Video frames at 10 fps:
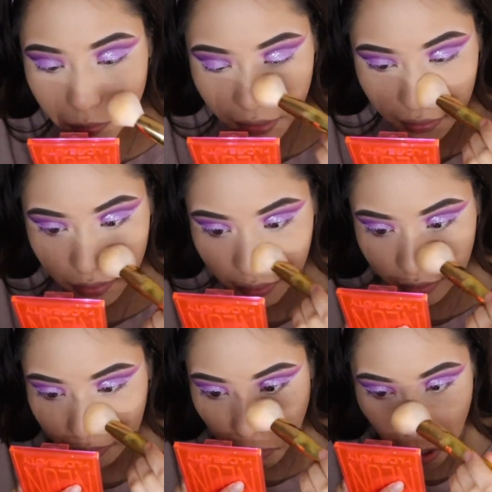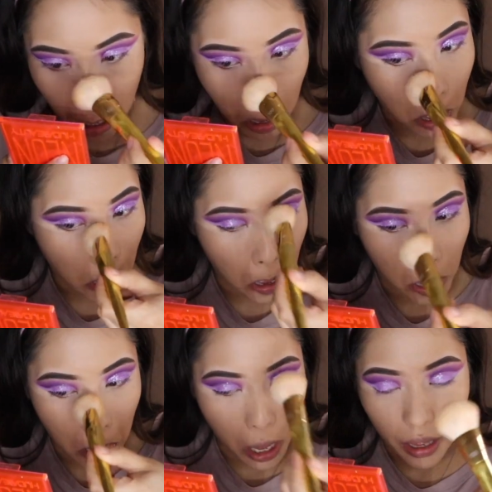oh my god.
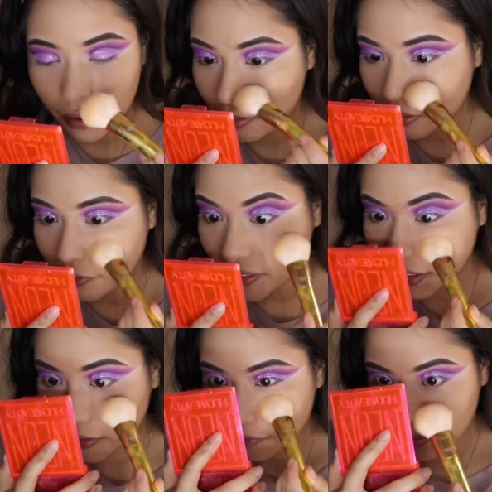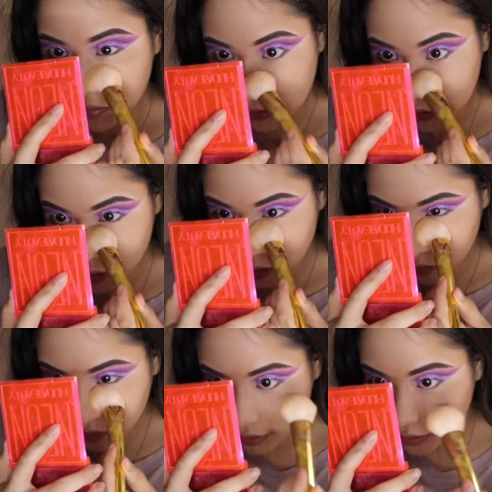I don't know if it's the foundation that
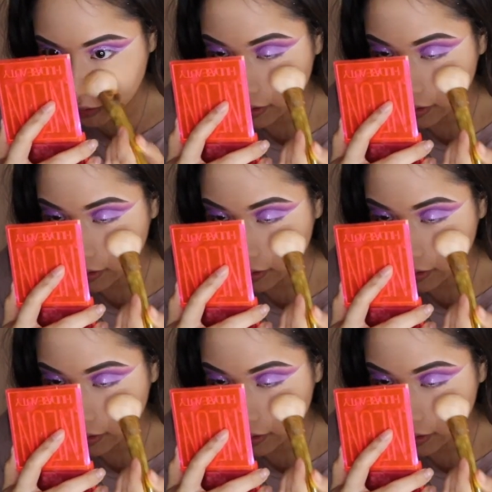looks this